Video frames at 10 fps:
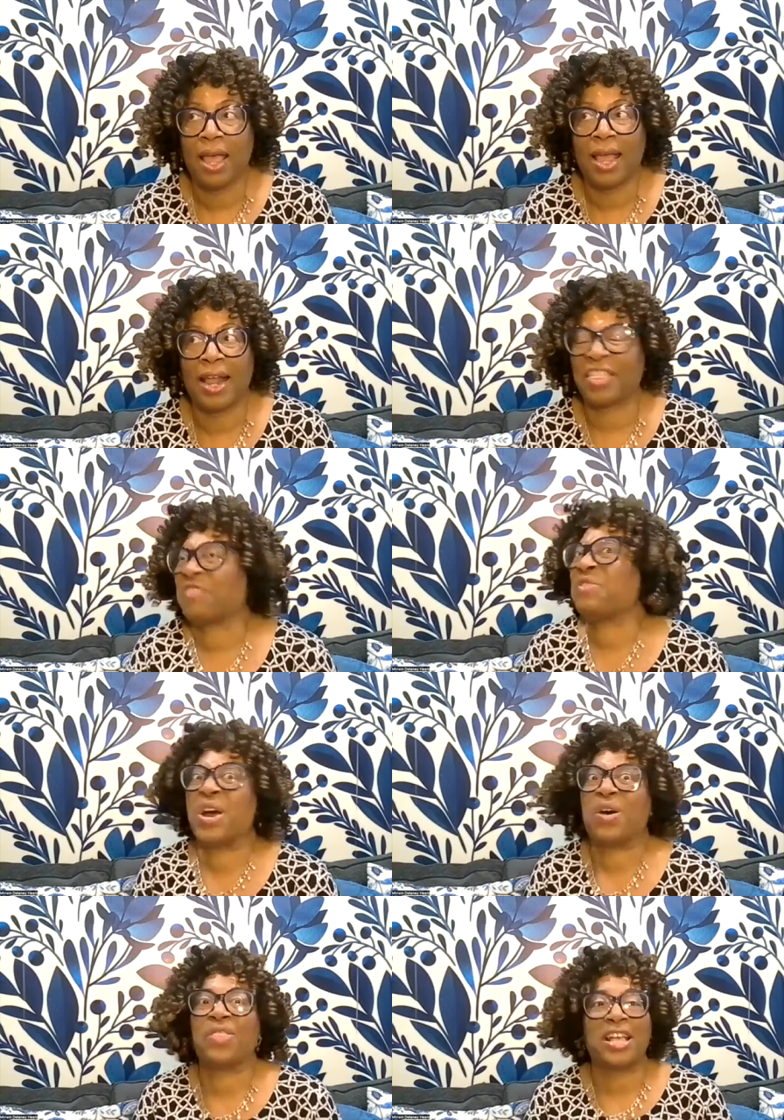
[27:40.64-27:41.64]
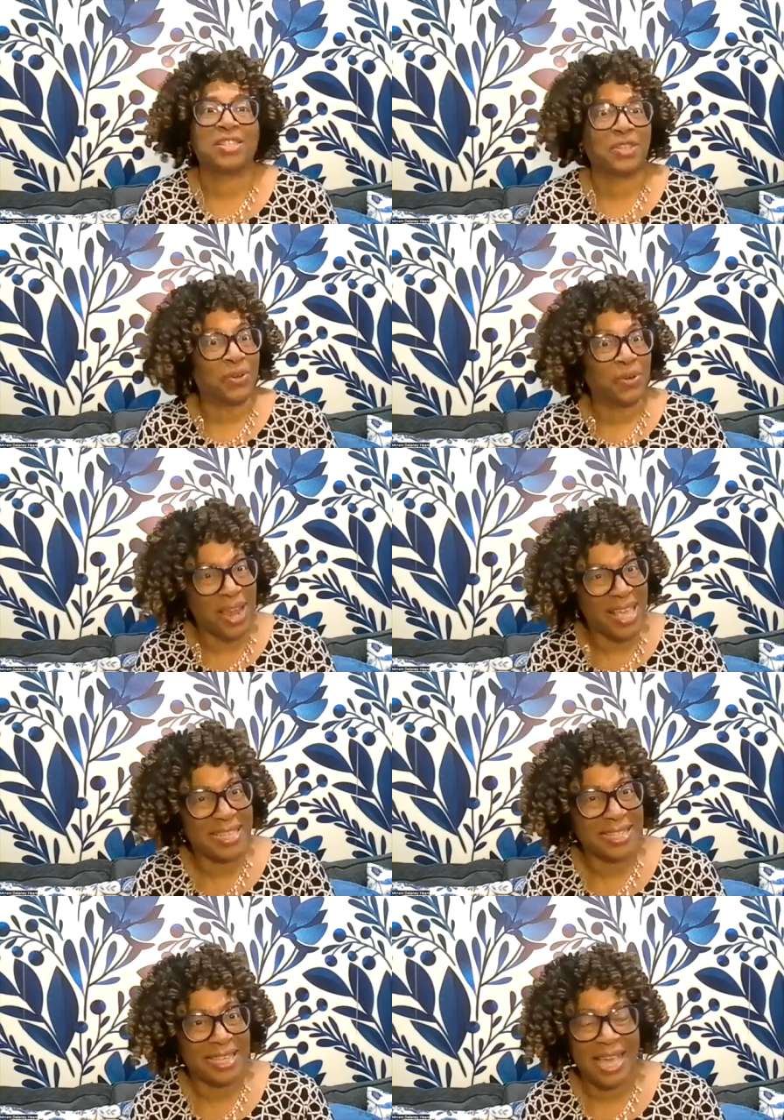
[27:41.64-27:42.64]
And I thought, No, that's
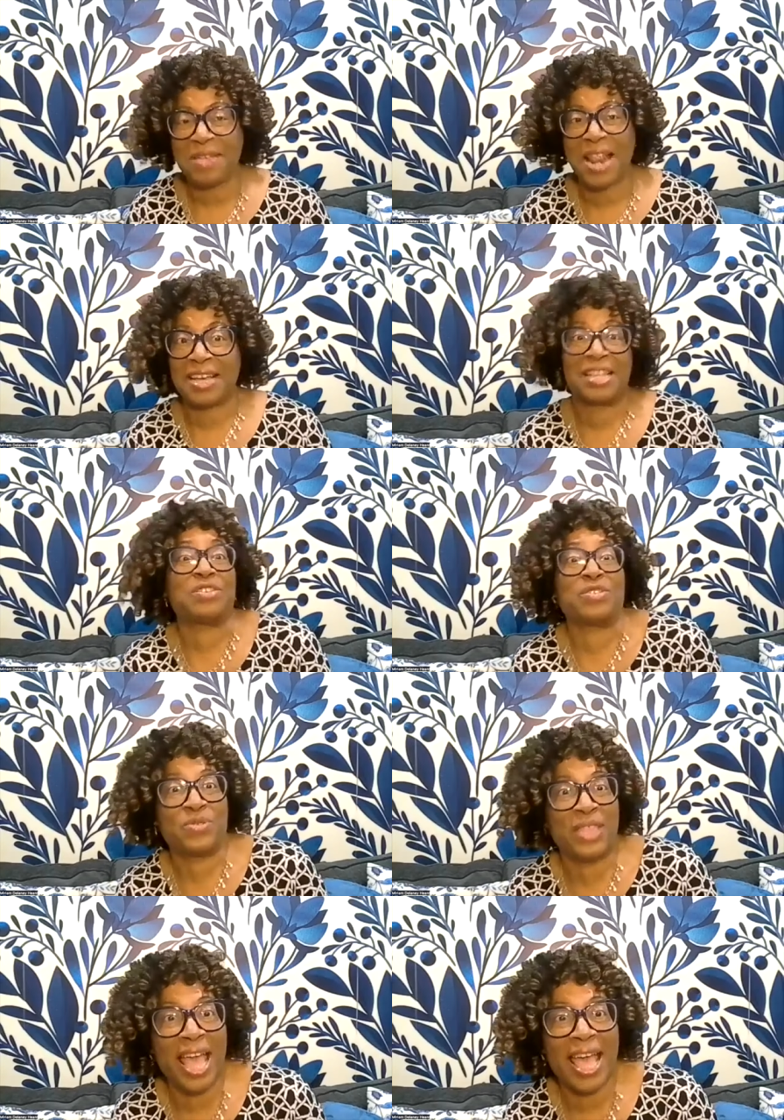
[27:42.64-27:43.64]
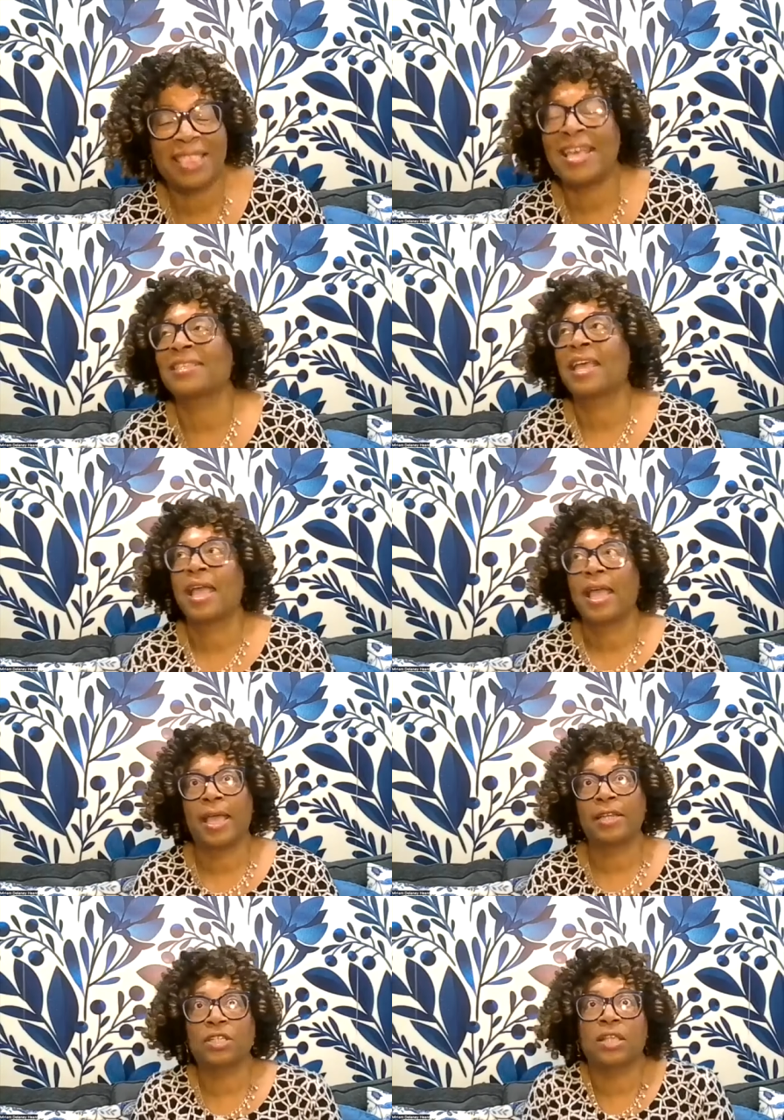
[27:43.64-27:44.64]
crazy. I mean, I couldn't do that. That's,
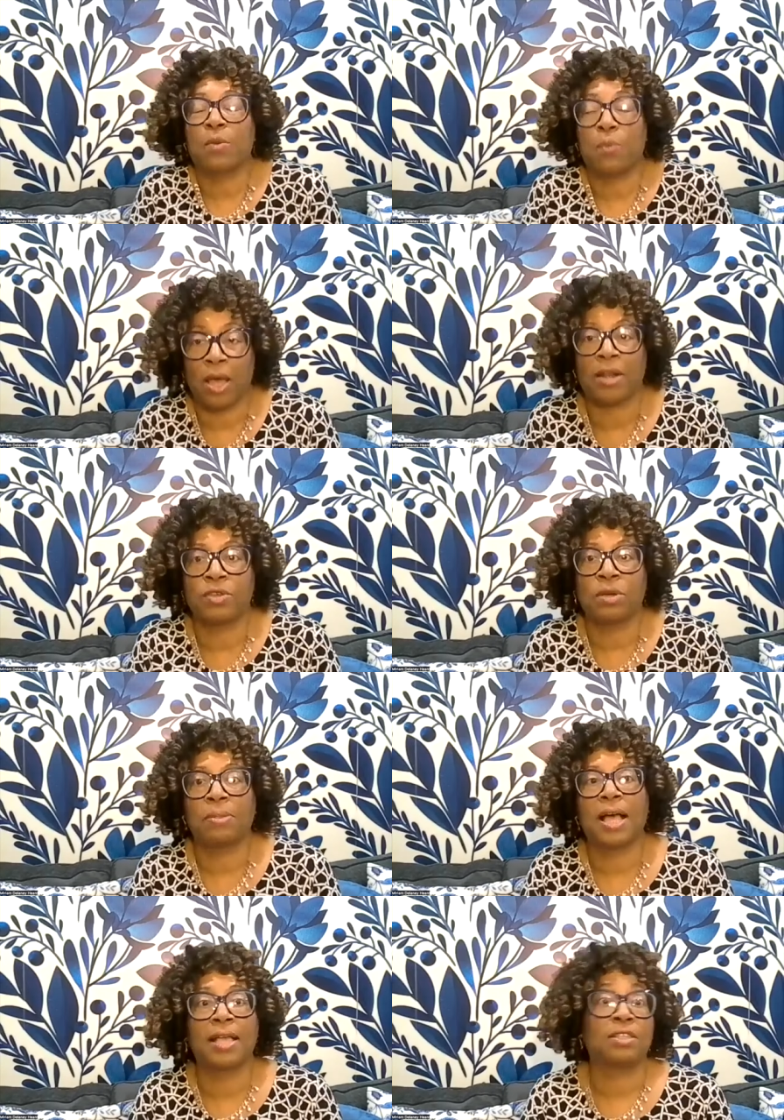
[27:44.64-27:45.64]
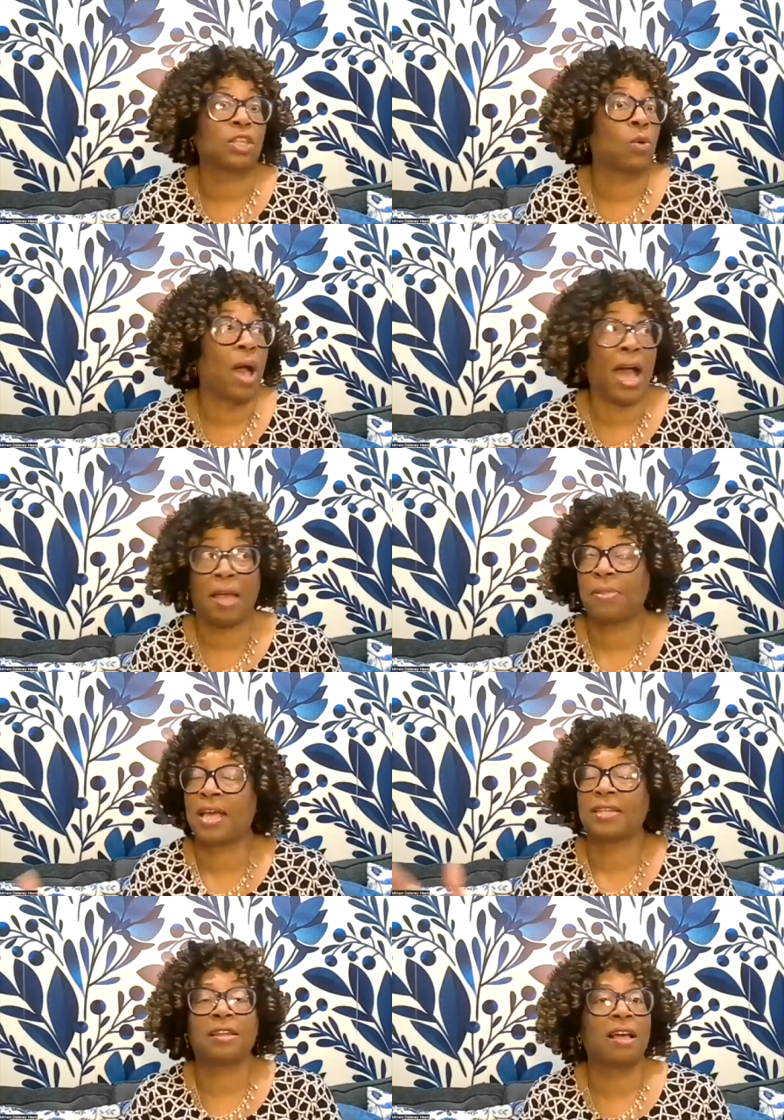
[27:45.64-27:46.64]
and she's like, Why don't you apply? So I
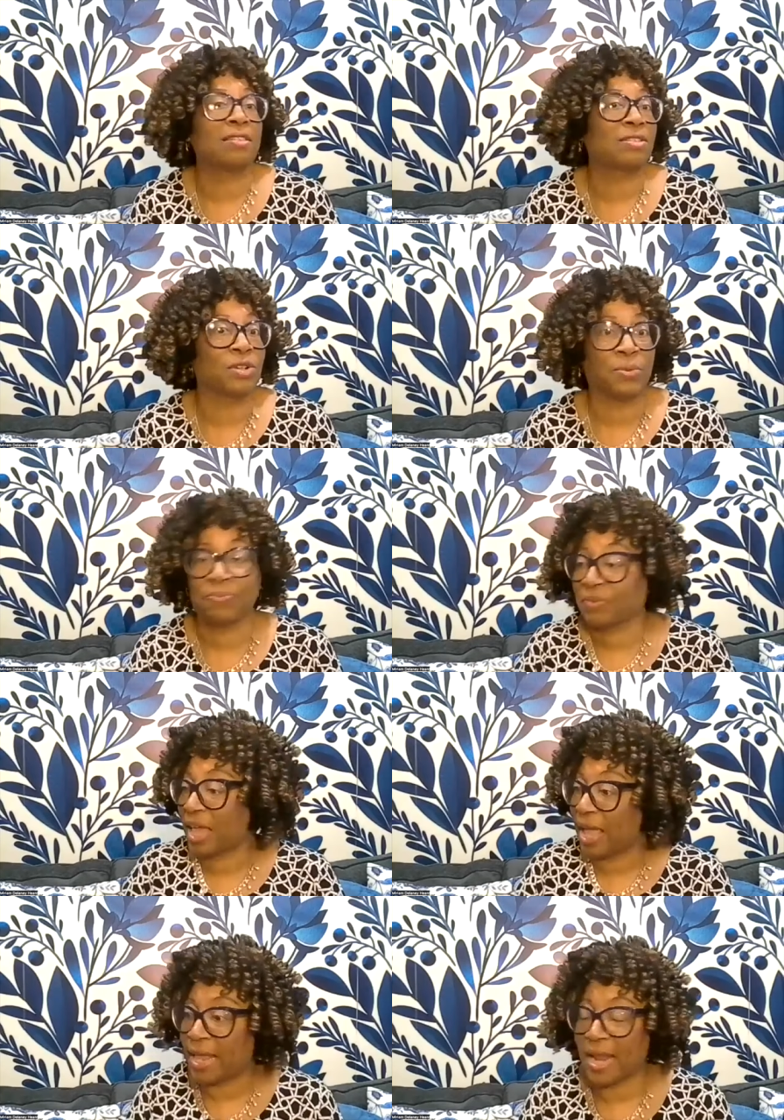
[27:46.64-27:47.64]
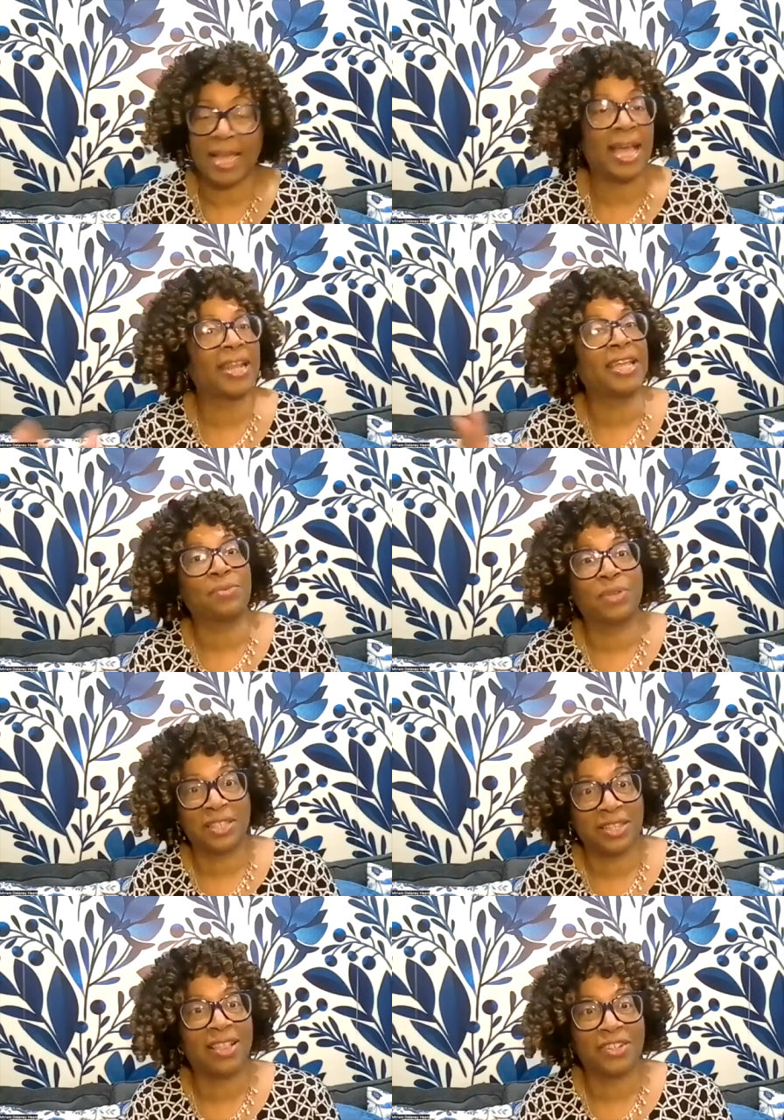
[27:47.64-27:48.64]
applied to law school and I got in with a
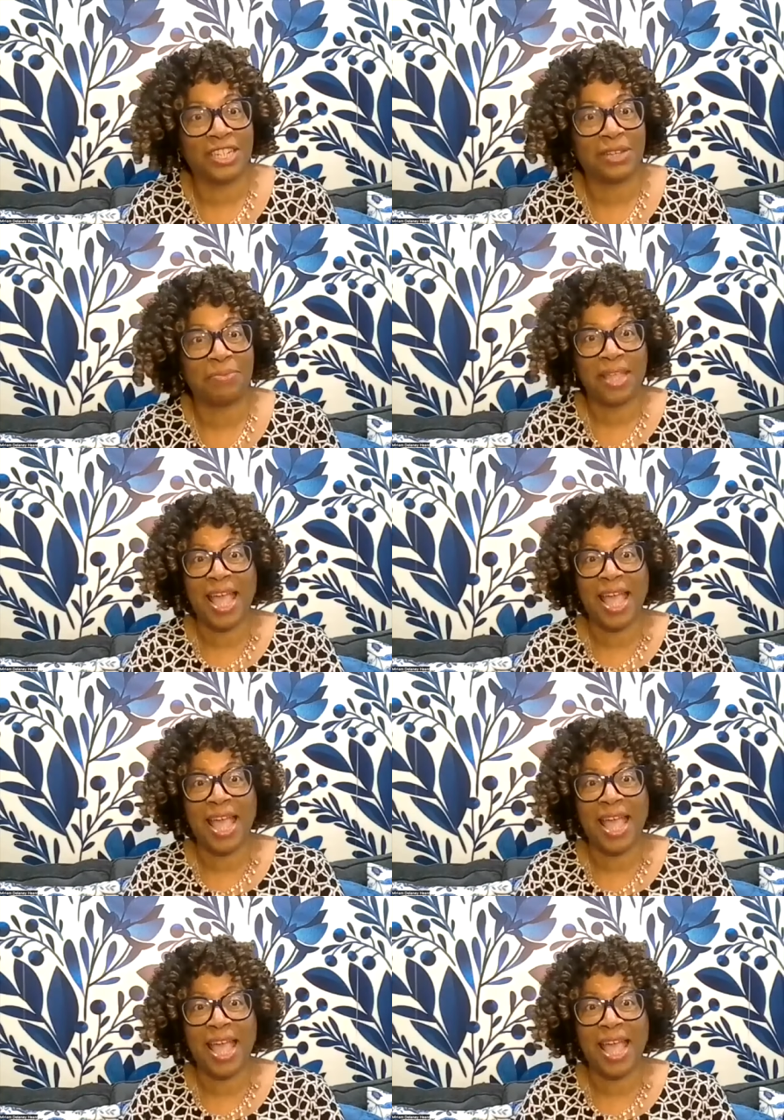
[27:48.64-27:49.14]
scholarship.